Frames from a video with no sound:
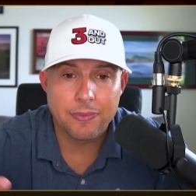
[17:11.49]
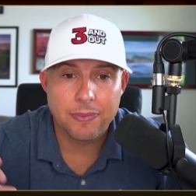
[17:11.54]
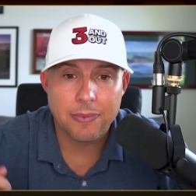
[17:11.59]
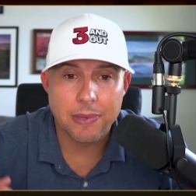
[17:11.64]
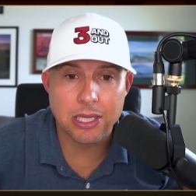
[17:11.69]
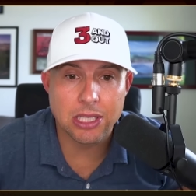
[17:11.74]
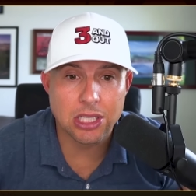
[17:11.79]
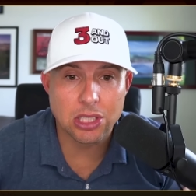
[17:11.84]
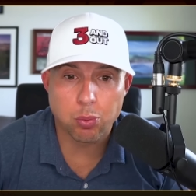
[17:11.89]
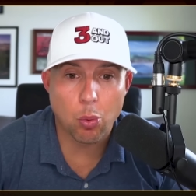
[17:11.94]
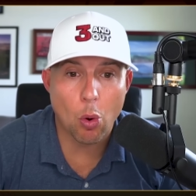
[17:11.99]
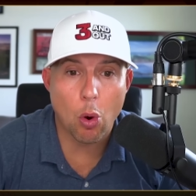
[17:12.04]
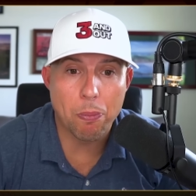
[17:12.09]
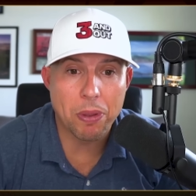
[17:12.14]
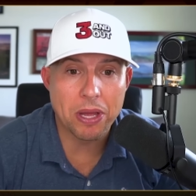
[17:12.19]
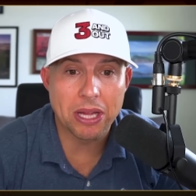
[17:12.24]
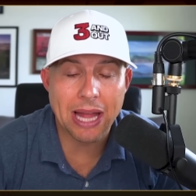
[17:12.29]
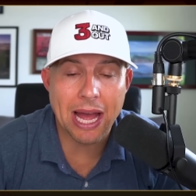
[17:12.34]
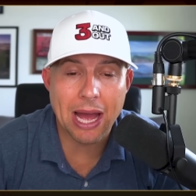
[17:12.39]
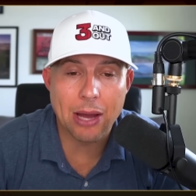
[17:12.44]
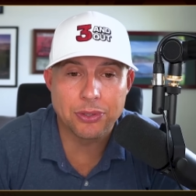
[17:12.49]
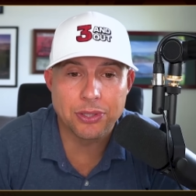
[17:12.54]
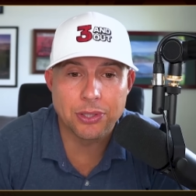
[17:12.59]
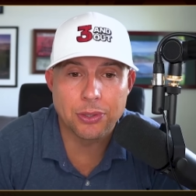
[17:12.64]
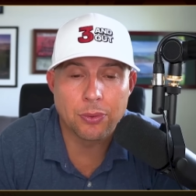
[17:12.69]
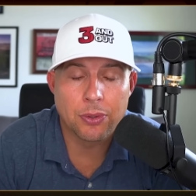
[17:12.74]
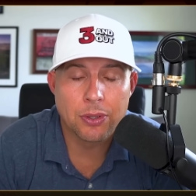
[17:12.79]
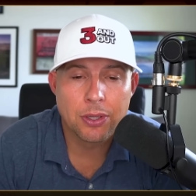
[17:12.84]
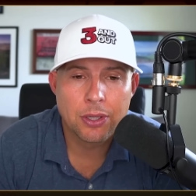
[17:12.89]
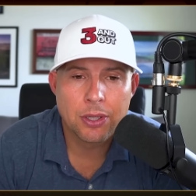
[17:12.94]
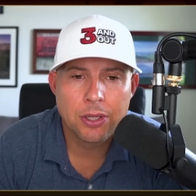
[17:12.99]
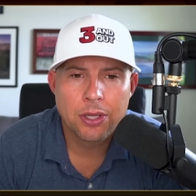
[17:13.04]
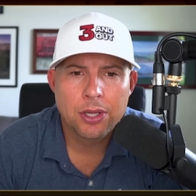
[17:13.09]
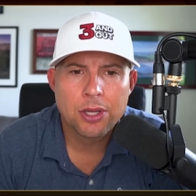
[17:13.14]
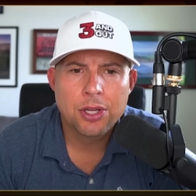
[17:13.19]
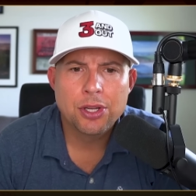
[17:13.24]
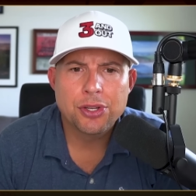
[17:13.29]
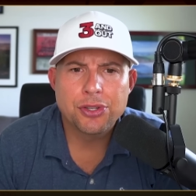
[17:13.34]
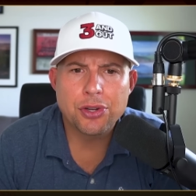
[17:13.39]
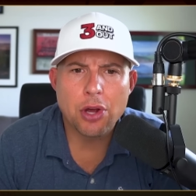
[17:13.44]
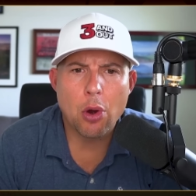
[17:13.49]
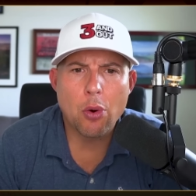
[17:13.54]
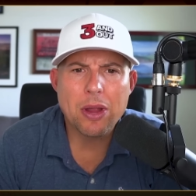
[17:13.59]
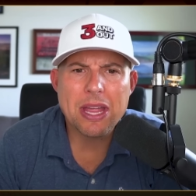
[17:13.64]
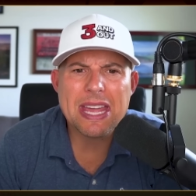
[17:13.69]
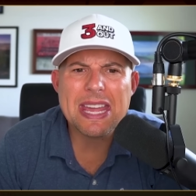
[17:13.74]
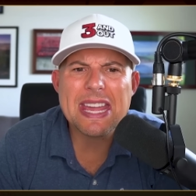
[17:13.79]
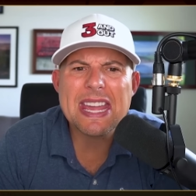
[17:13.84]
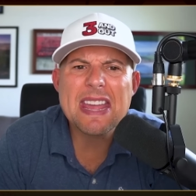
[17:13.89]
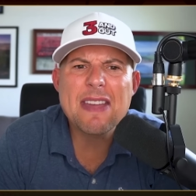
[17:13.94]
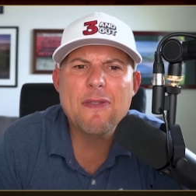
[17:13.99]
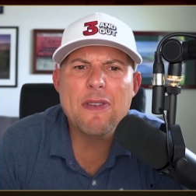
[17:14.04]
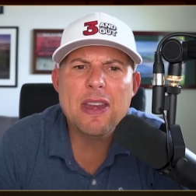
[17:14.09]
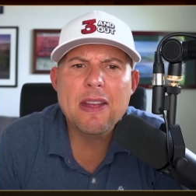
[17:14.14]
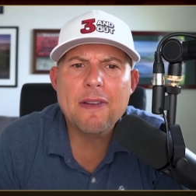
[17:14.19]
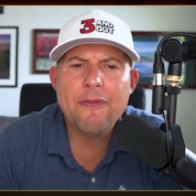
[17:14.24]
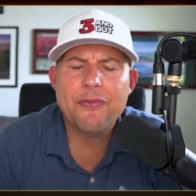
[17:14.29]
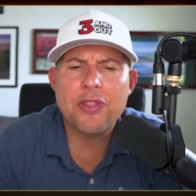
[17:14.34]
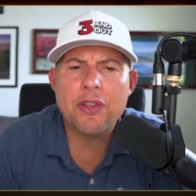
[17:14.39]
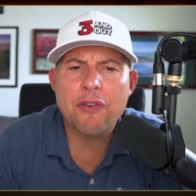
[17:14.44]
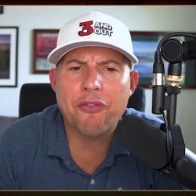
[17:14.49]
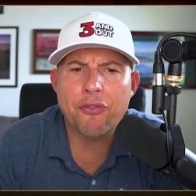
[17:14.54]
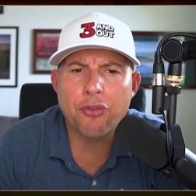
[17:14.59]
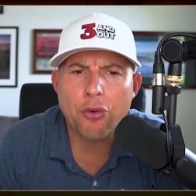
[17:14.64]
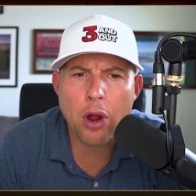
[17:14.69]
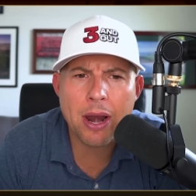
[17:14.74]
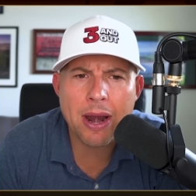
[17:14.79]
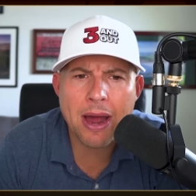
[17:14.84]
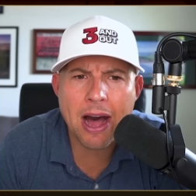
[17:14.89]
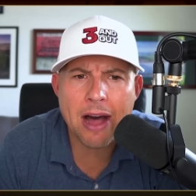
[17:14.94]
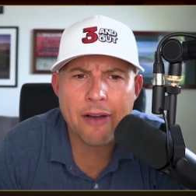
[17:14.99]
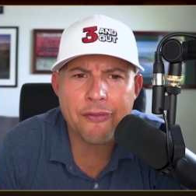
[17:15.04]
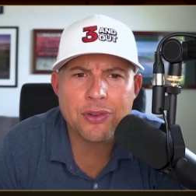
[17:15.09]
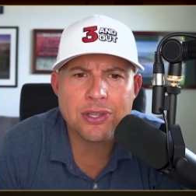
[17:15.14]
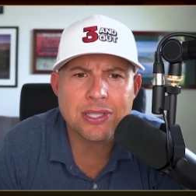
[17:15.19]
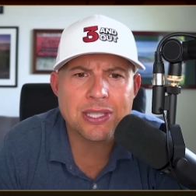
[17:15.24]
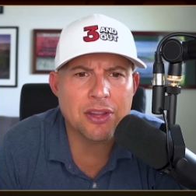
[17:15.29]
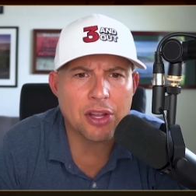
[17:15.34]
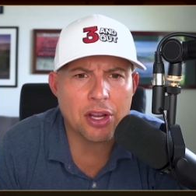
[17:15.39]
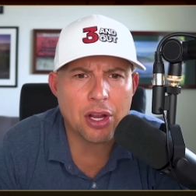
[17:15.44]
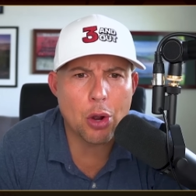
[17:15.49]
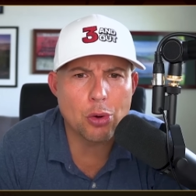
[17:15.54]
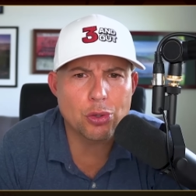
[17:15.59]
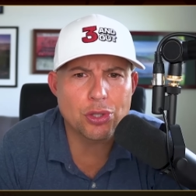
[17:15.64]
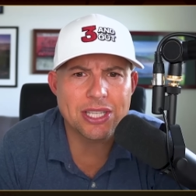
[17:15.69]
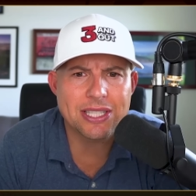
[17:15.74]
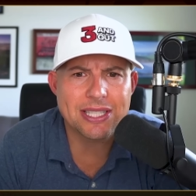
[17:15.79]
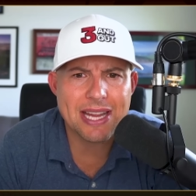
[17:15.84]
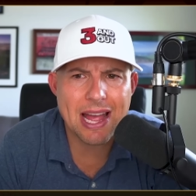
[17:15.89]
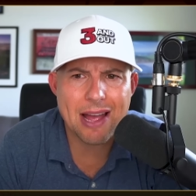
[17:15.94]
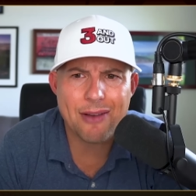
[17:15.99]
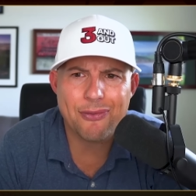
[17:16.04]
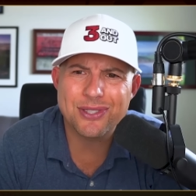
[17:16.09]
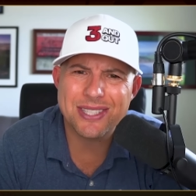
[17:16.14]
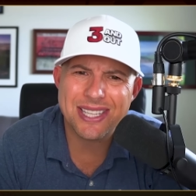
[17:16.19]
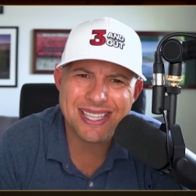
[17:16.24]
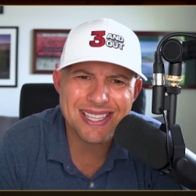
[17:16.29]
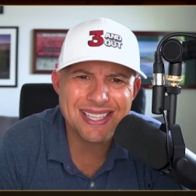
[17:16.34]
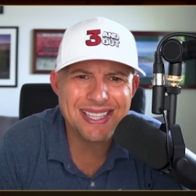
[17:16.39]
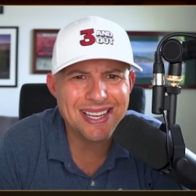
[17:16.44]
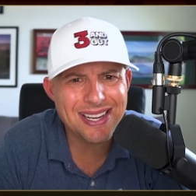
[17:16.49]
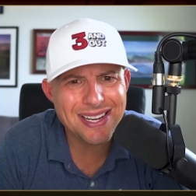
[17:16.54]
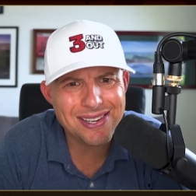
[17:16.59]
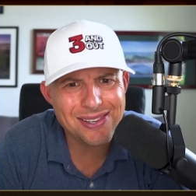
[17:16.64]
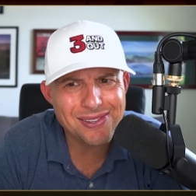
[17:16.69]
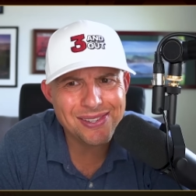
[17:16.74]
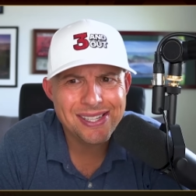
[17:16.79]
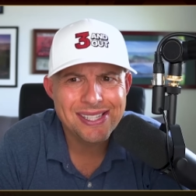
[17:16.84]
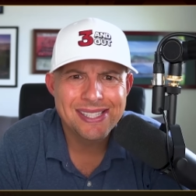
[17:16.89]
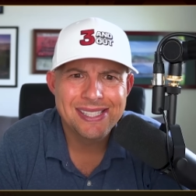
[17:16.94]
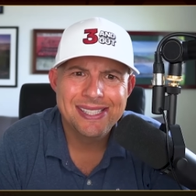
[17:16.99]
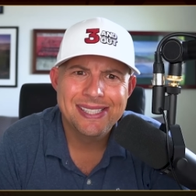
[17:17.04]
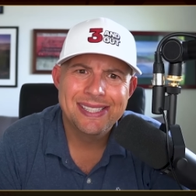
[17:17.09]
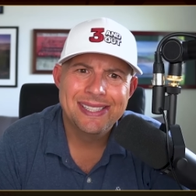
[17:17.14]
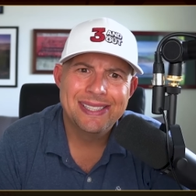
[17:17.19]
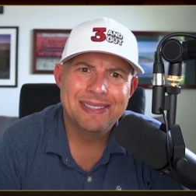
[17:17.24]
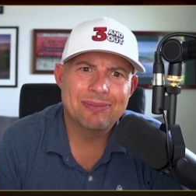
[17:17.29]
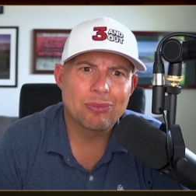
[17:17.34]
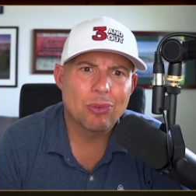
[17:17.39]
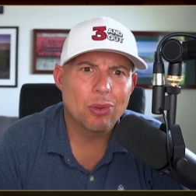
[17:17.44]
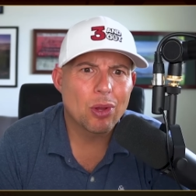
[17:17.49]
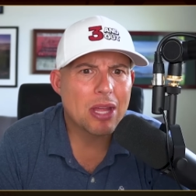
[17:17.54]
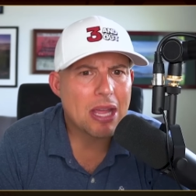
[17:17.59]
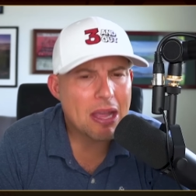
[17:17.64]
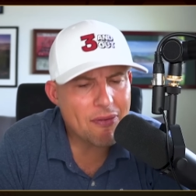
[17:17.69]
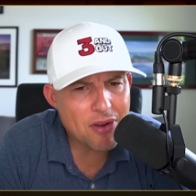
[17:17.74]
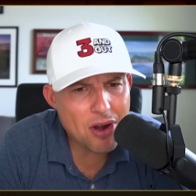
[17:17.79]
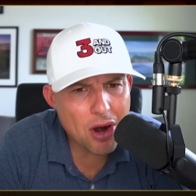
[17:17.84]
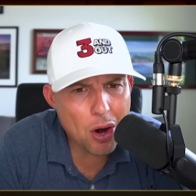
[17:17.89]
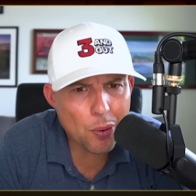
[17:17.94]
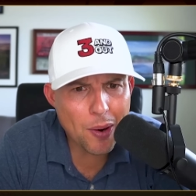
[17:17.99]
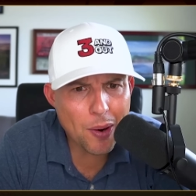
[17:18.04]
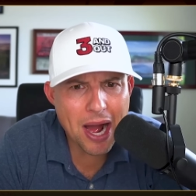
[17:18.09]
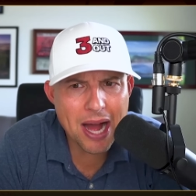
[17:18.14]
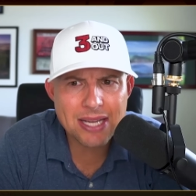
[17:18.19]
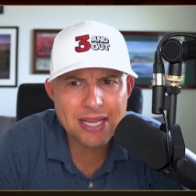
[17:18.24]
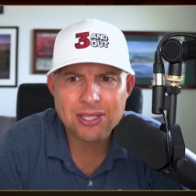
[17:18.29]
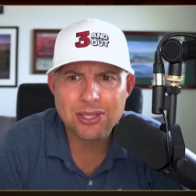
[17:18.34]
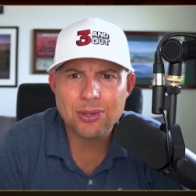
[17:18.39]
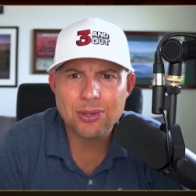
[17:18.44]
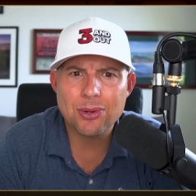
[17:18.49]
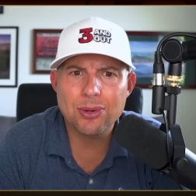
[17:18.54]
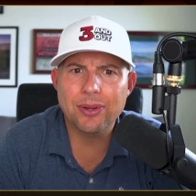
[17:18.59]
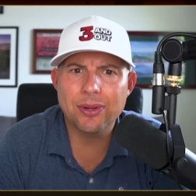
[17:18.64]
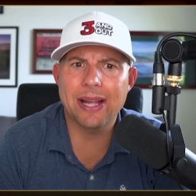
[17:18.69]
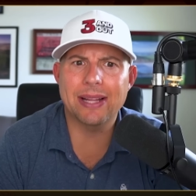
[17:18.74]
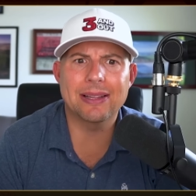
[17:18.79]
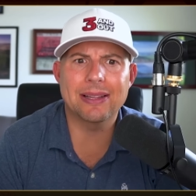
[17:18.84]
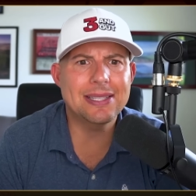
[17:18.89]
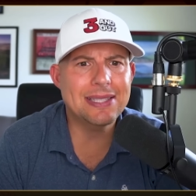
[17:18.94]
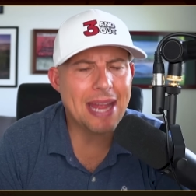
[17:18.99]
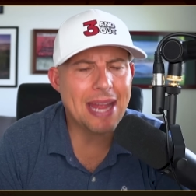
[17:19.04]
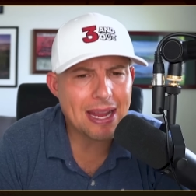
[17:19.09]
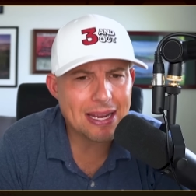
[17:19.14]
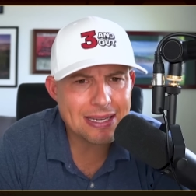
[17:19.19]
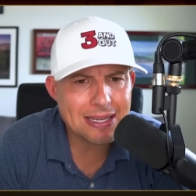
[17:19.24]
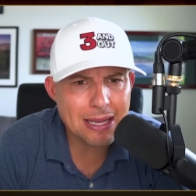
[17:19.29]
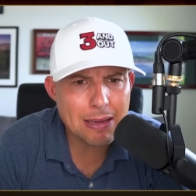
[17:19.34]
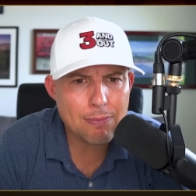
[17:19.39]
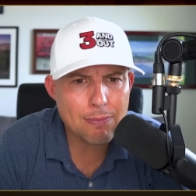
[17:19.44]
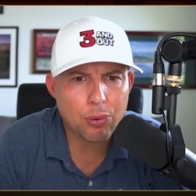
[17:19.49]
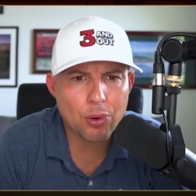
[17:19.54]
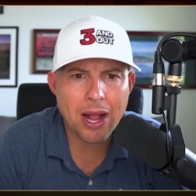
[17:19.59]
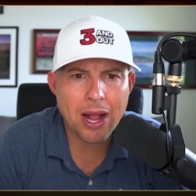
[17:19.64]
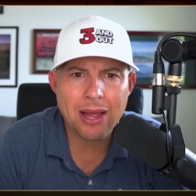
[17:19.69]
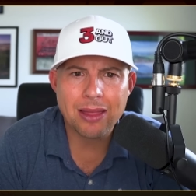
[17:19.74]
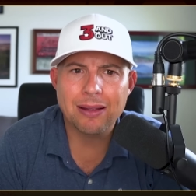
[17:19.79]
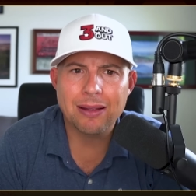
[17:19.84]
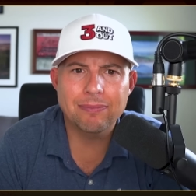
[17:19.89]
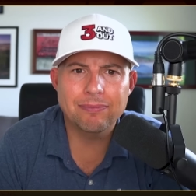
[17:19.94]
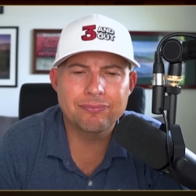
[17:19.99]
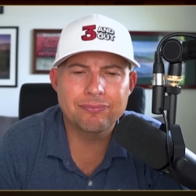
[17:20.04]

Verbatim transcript: He just won't be allowed to. So even if the front office and the coaching staff was like, you know, given our roster, like let's take a deep breath.